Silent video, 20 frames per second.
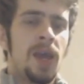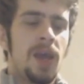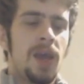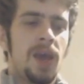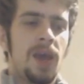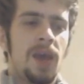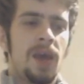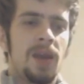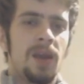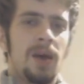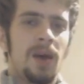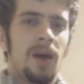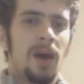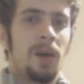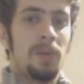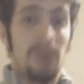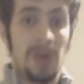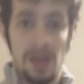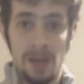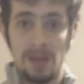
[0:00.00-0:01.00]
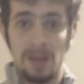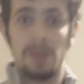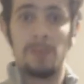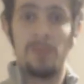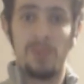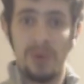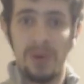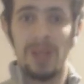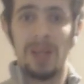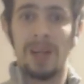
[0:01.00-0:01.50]
And I made it
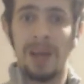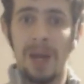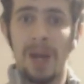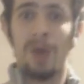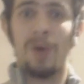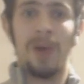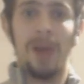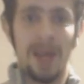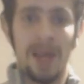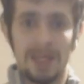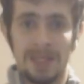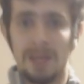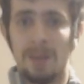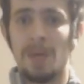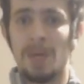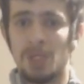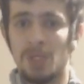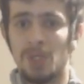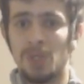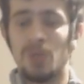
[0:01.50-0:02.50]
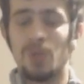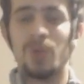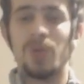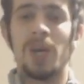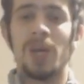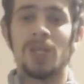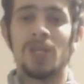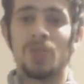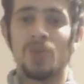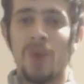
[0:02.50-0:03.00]
pretty clear, as I mentioned to you
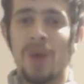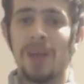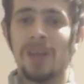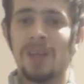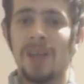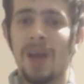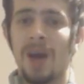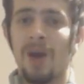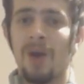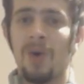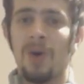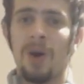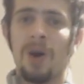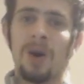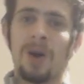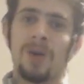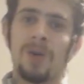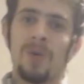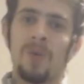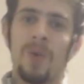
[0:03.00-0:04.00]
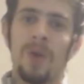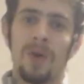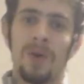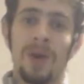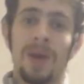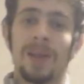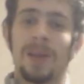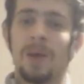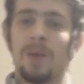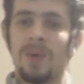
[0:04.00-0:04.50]
guys right now, on whether or
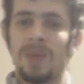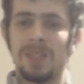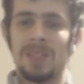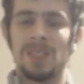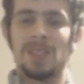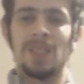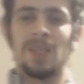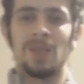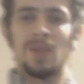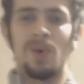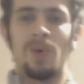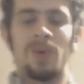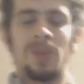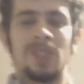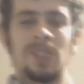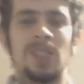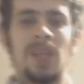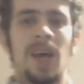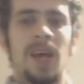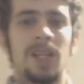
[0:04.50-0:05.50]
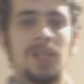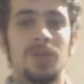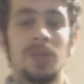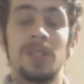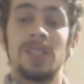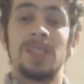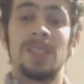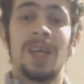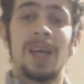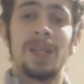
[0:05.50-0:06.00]
not I want to sit or stand. So
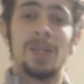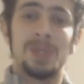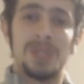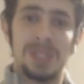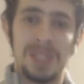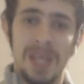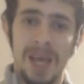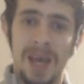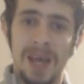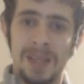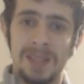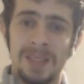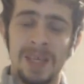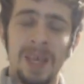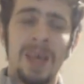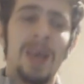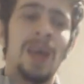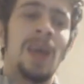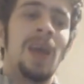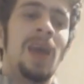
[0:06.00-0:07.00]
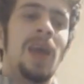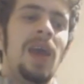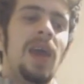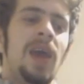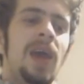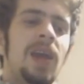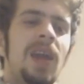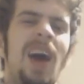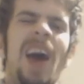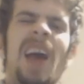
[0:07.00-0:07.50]
I decided to stand,
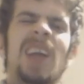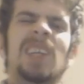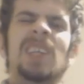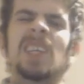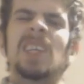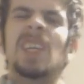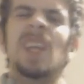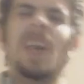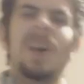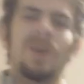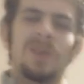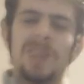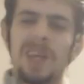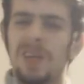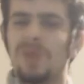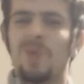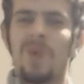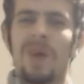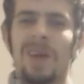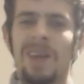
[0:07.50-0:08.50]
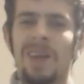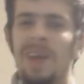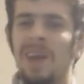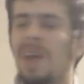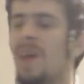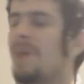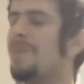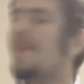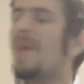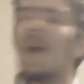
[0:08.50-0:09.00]
and I nailed that one.
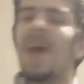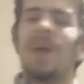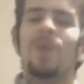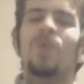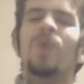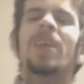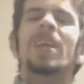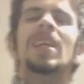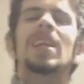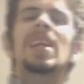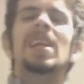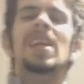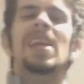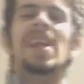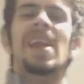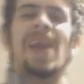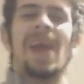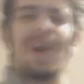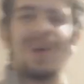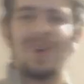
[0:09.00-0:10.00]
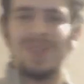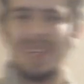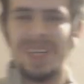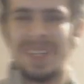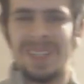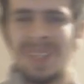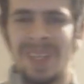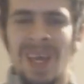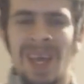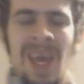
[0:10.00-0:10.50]
Man, we nailed
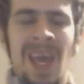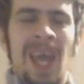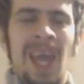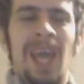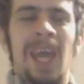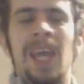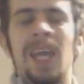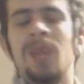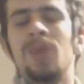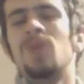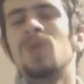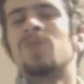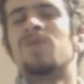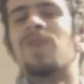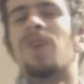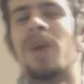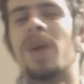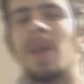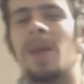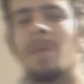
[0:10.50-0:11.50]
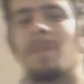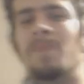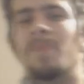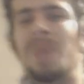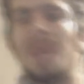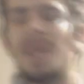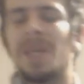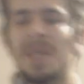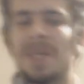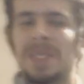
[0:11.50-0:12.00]
it. And it was funny
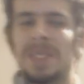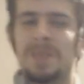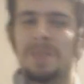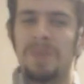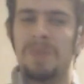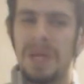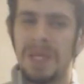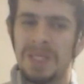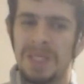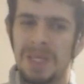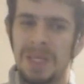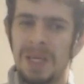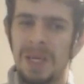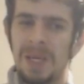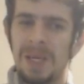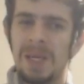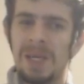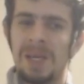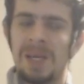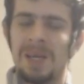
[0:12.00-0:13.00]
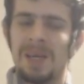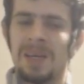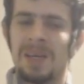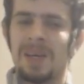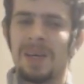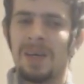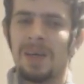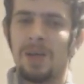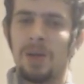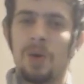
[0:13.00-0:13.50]
because basically,
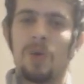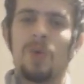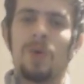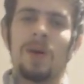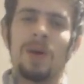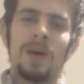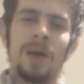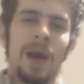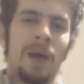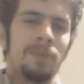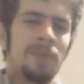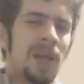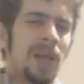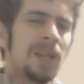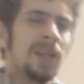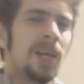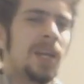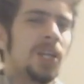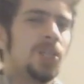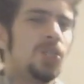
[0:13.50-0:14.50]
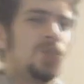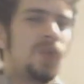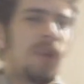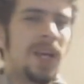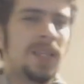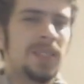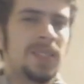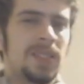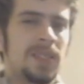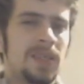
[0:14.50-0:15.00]
you know, I'm not gonna
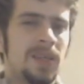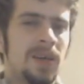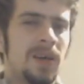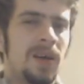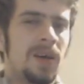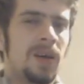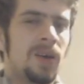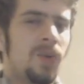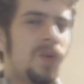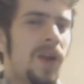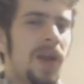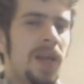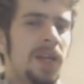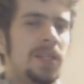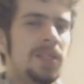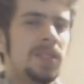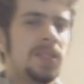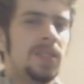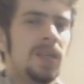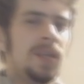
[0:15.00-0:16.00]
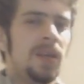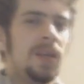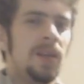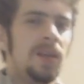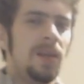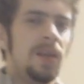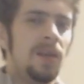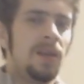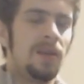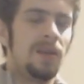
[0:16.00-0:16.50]
address grades
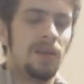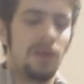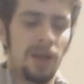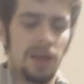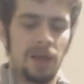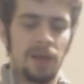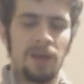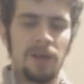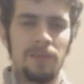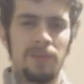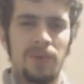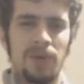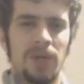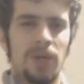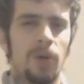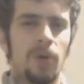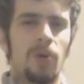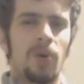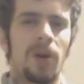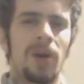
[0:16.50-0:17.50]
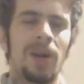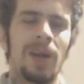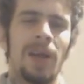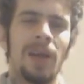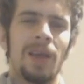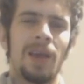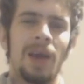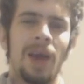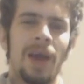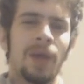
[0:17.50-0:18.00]
in like particular,
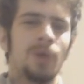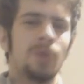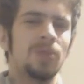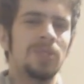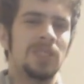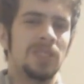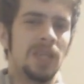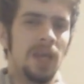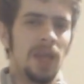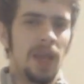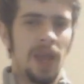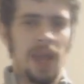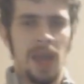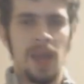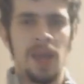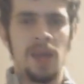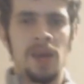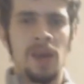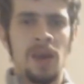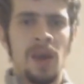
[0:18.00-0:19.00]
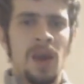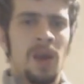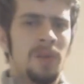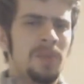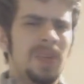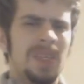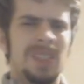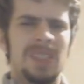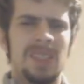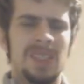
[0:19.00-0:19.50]
like I could say A,
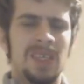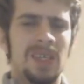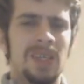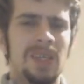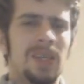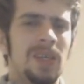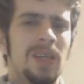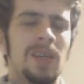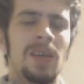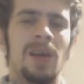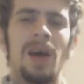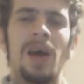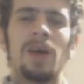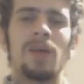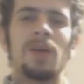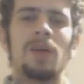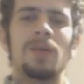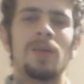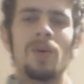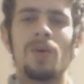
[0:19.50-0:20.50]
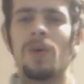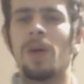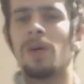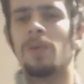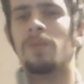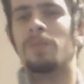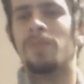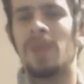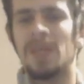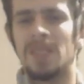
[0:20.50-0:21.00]
B, C, D, you know,
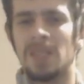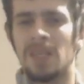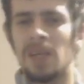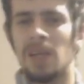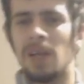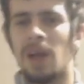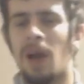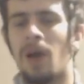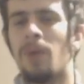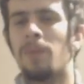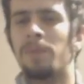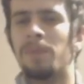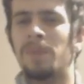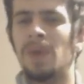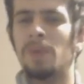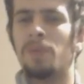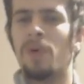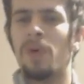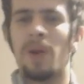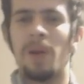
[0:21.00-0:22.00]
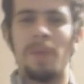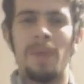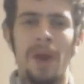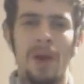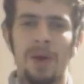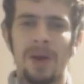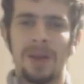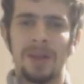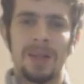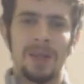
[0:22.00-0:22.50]
basically how people in
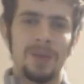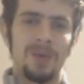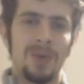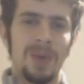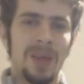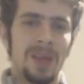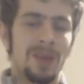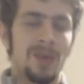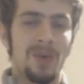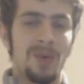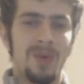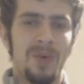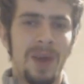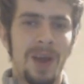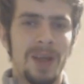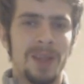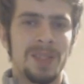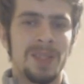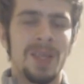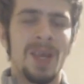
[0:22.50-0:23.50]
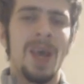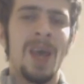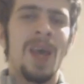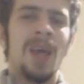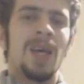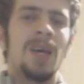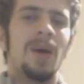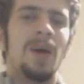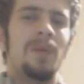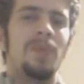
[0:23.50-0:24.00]
America tend to get their grades,
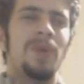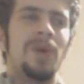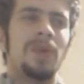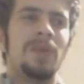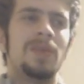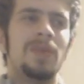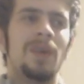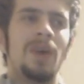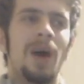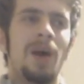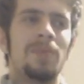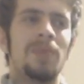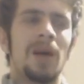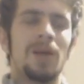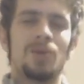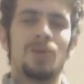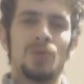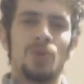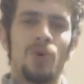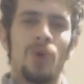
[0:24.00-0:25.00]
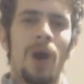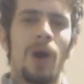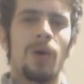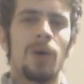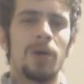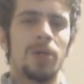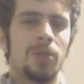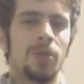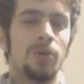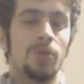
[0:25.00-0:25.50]
but I'm not too sure
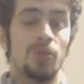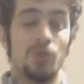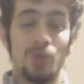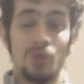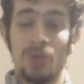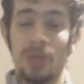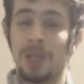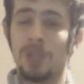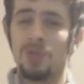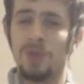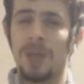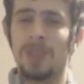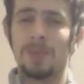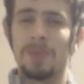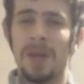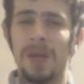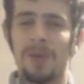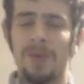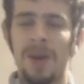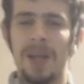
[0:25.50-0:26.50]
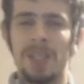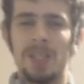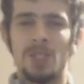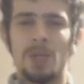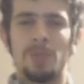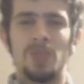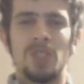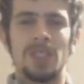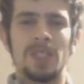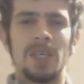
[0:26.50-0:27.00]
how I should address my grades,
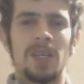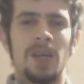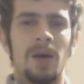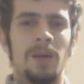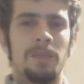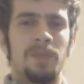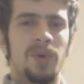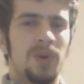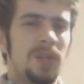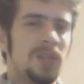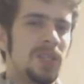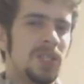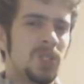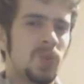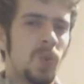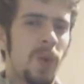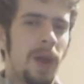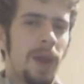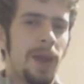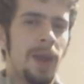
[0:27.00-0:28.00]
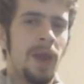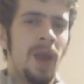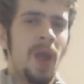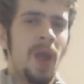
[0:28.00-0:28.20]
so I'm just gonna put it this way.